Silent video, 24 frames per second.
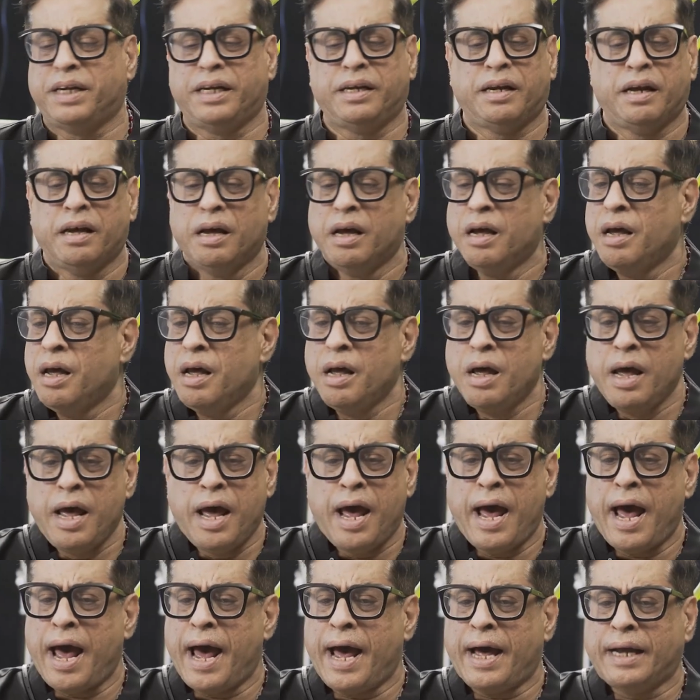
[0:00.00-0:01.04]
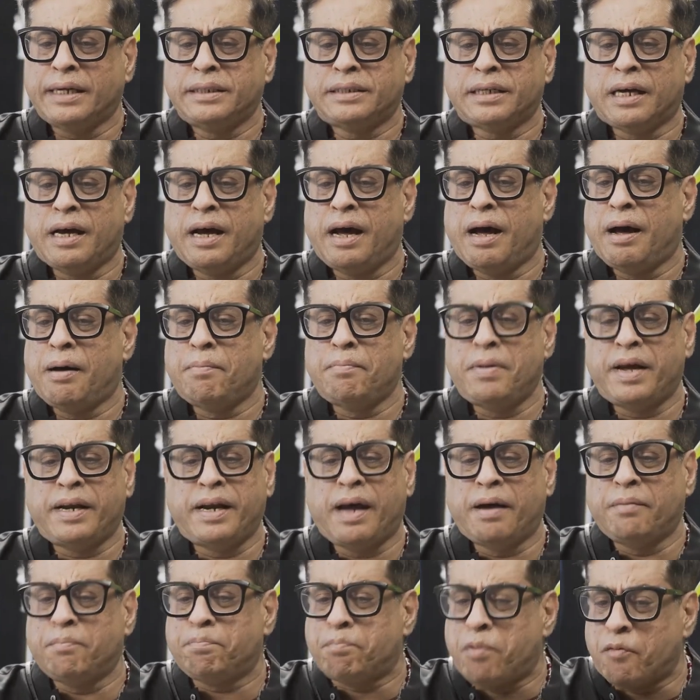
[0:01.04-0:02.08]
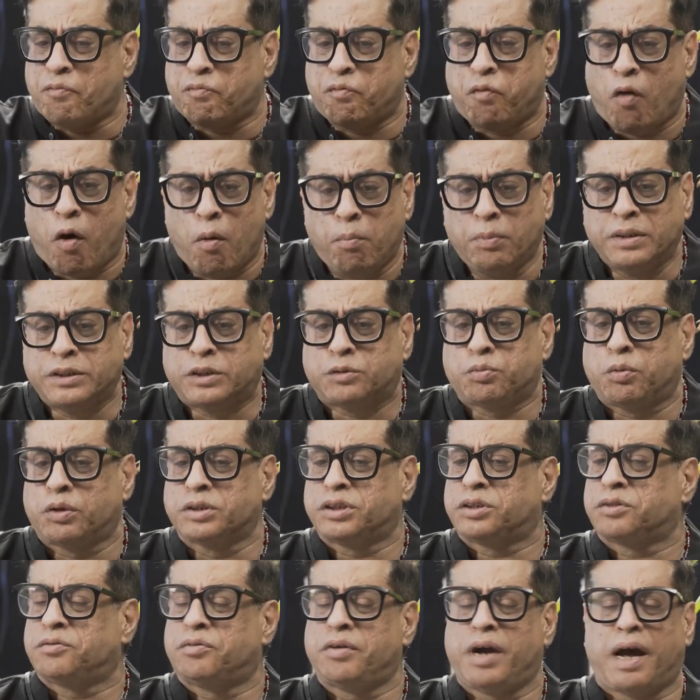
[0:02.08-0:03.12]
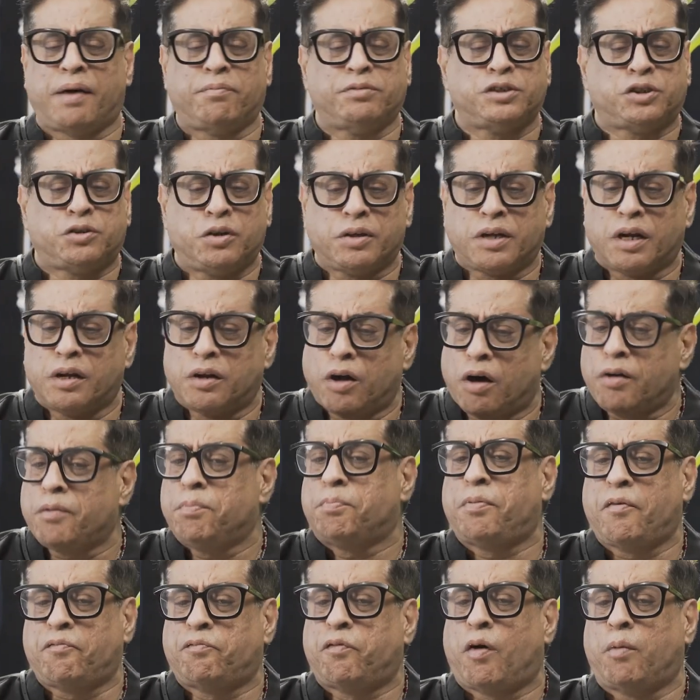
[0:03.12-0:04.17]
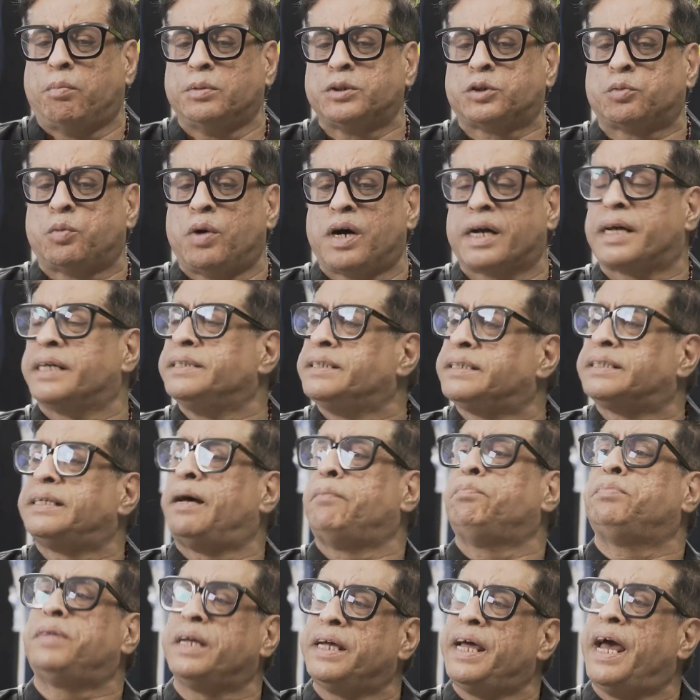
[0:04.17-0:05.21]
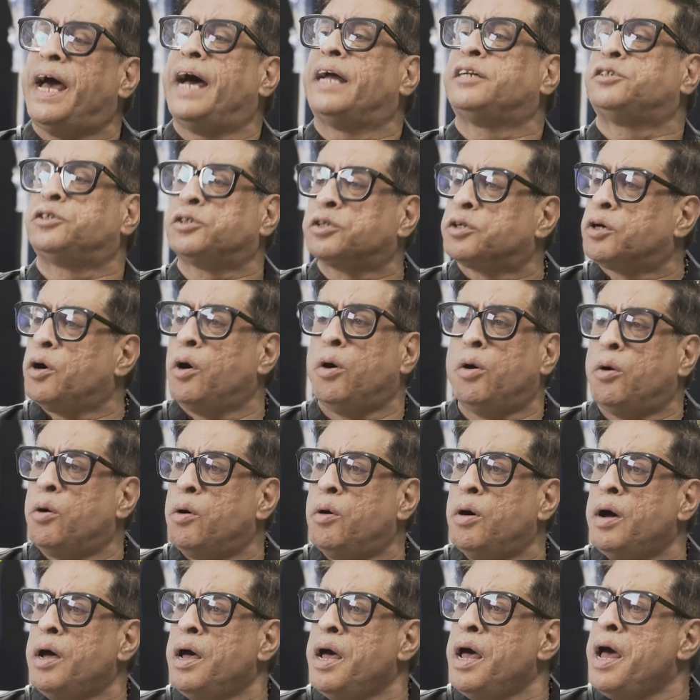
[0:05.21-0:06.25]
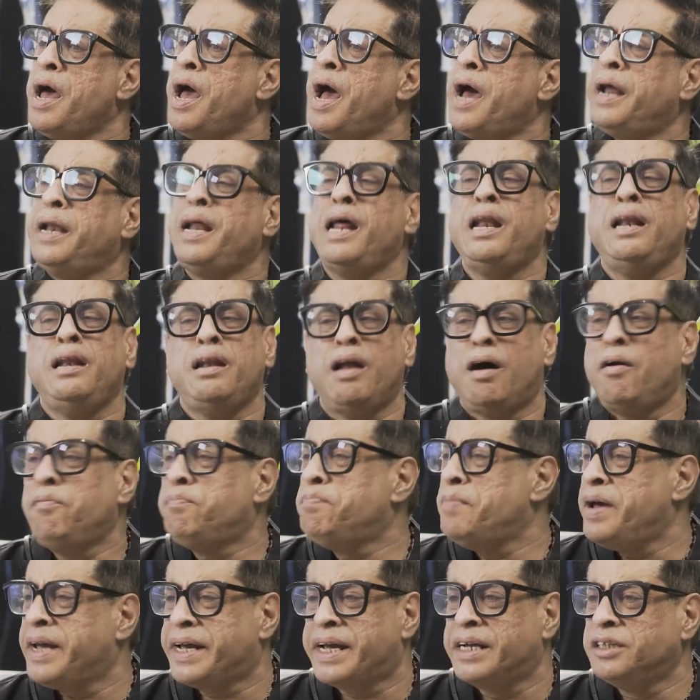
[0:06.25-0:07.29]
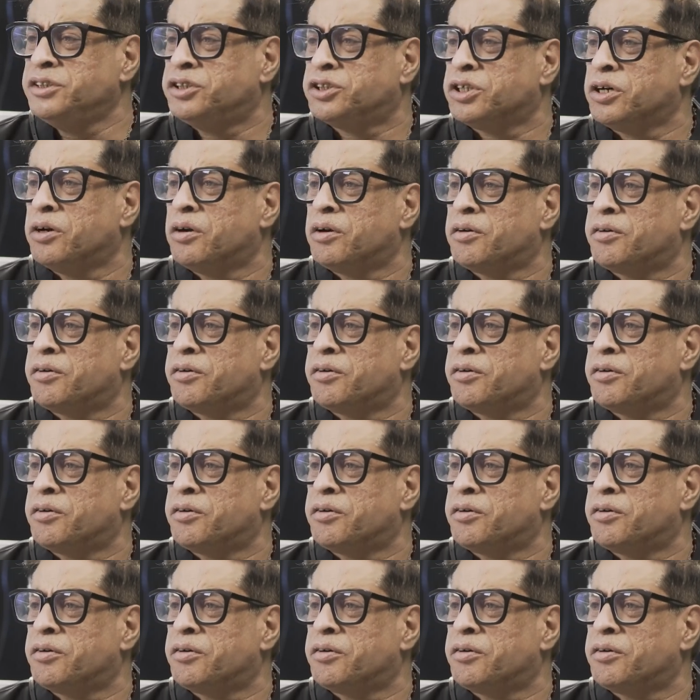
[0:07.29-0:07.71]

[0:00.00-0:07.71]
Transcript: mean, and that performance was, I was doing a lot of performance work and something had to go. And I love making jewelry.